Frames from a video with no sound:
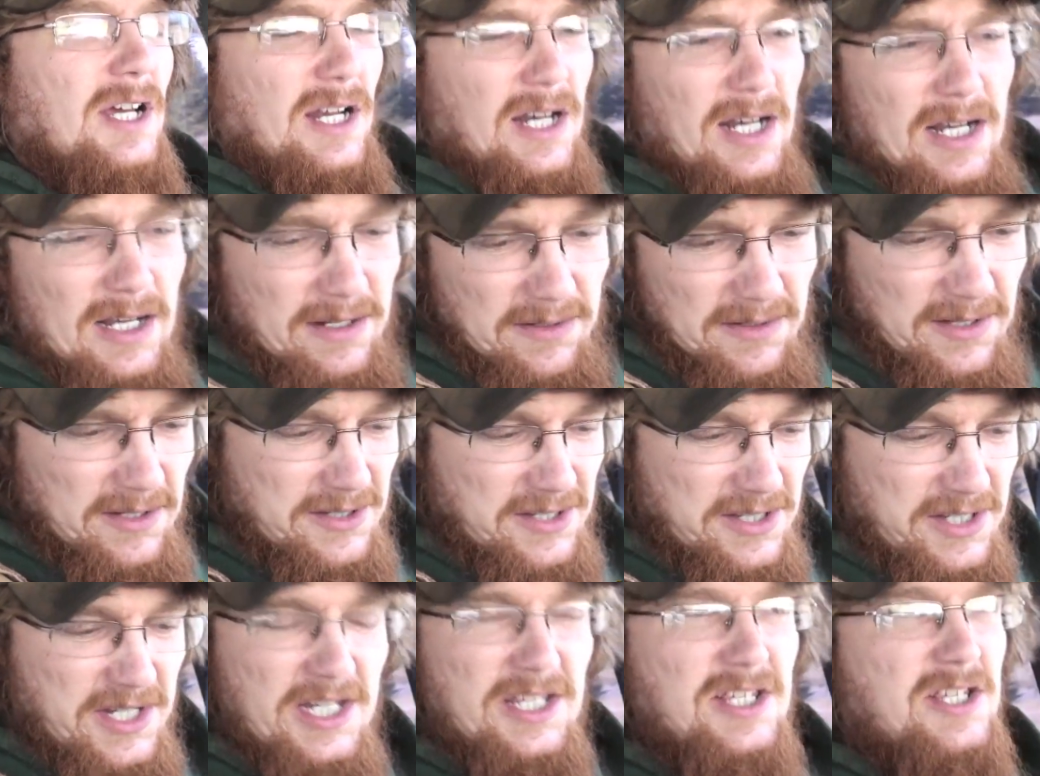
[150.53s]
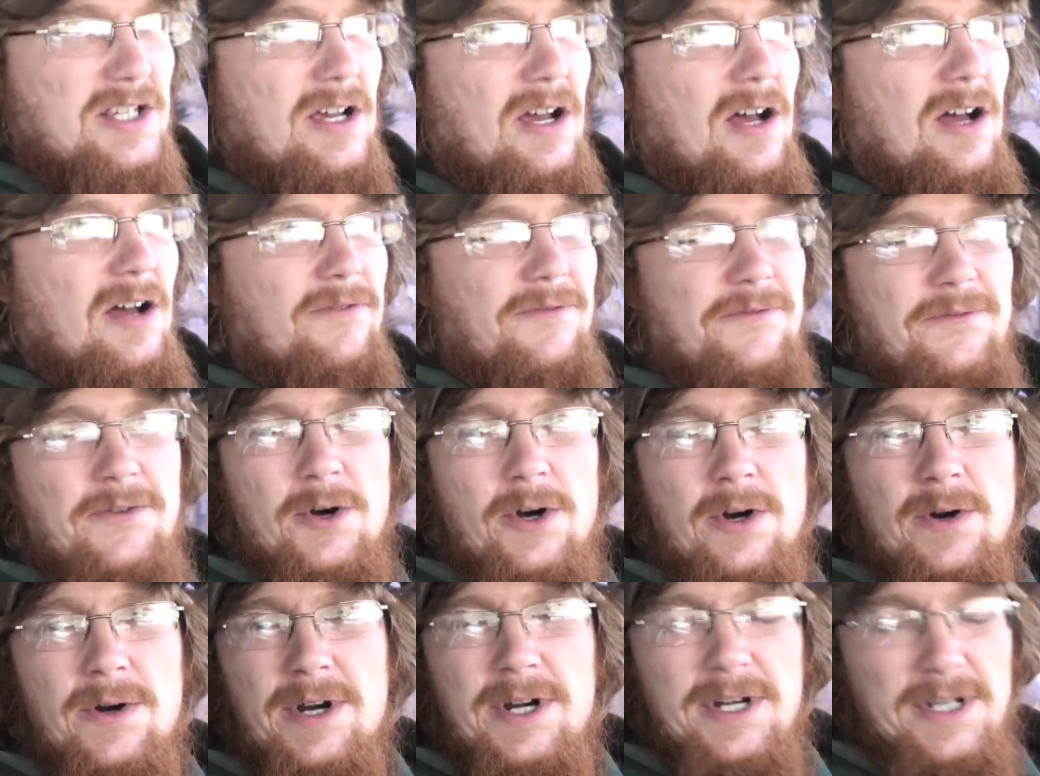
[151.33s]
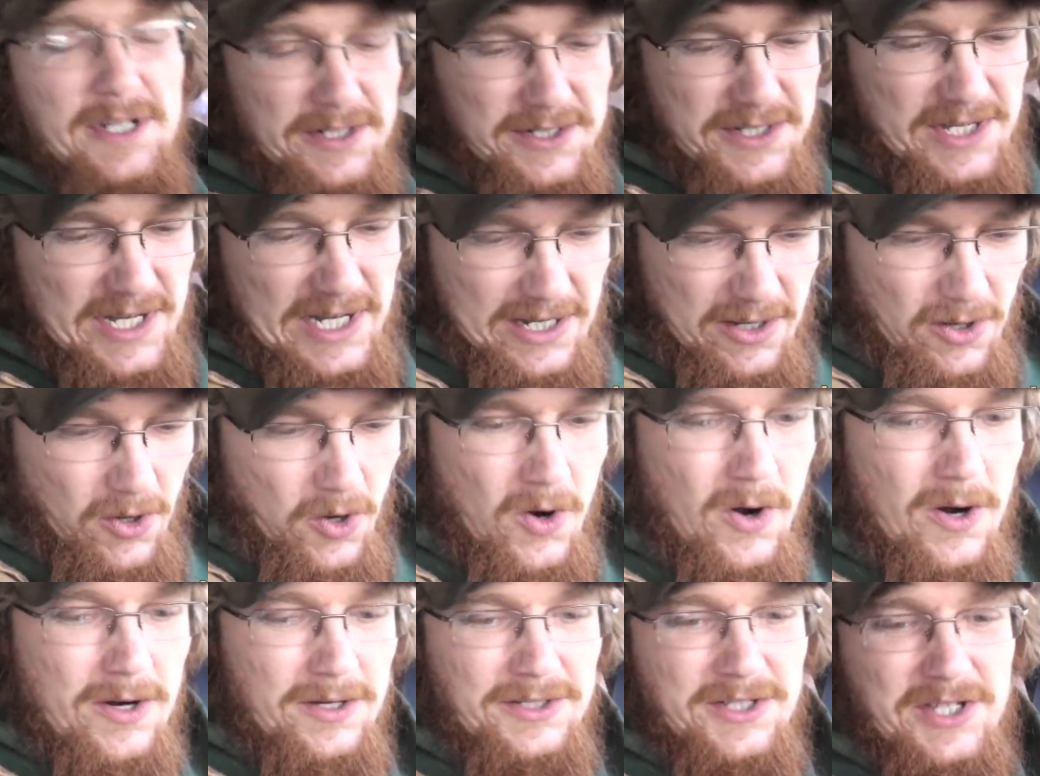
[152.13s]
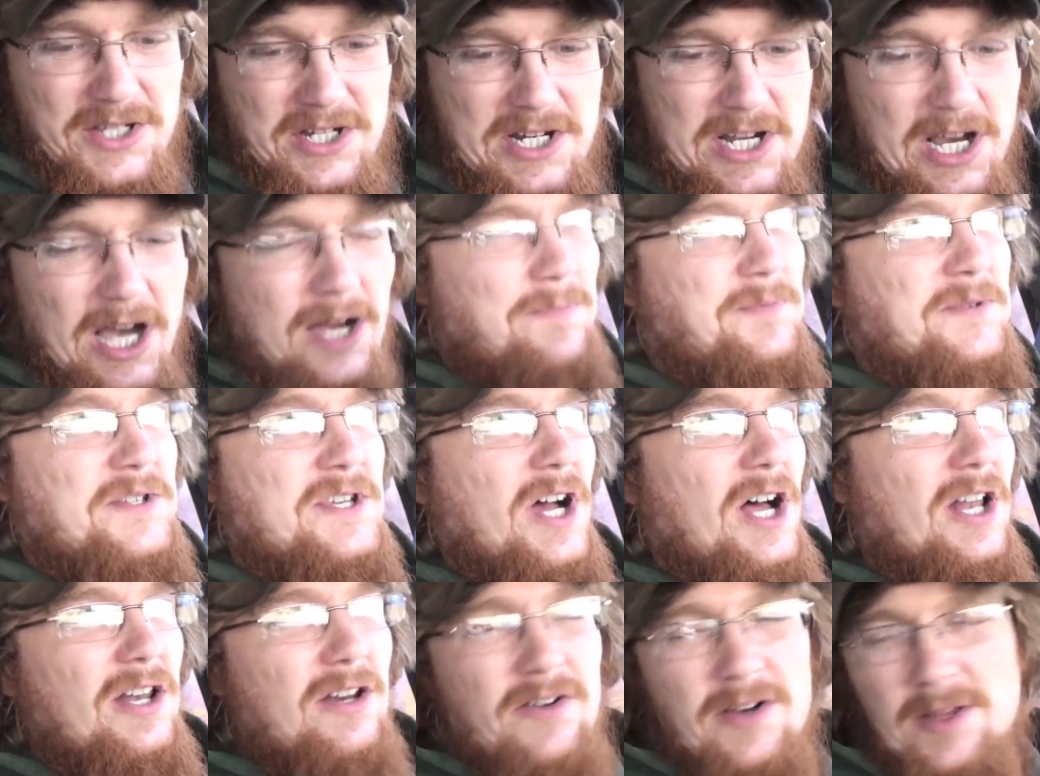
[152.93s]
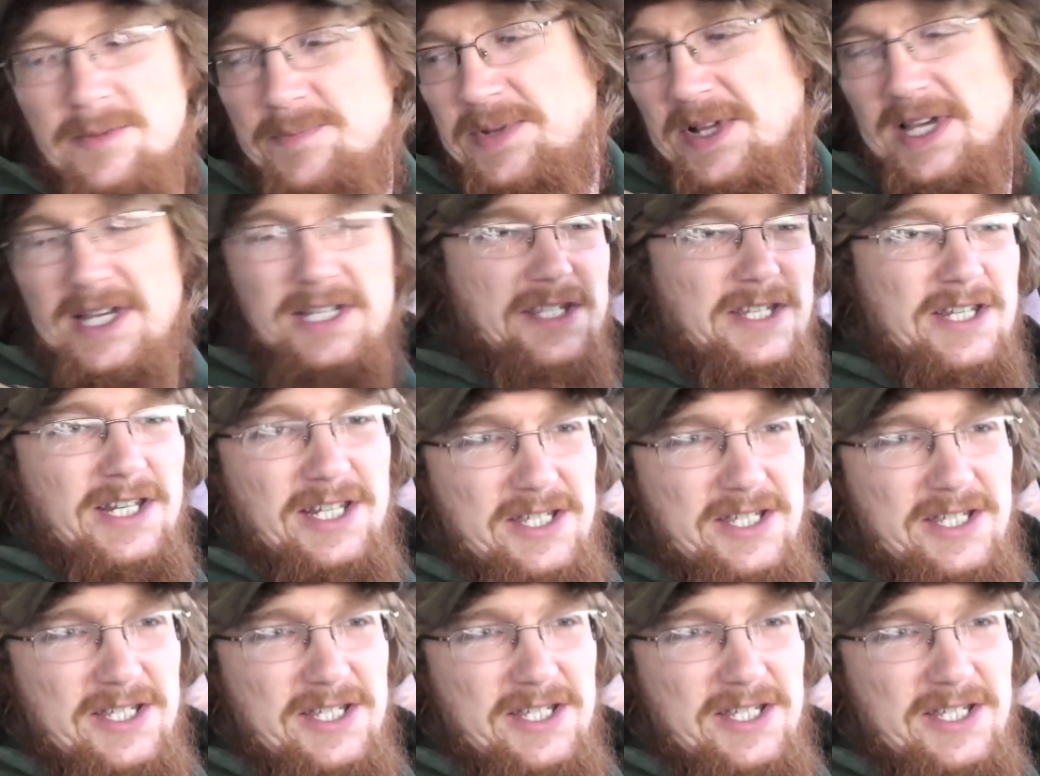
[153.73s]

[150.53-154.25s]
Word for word: And the seat's all forward, and there's like Horton's cups all over the place,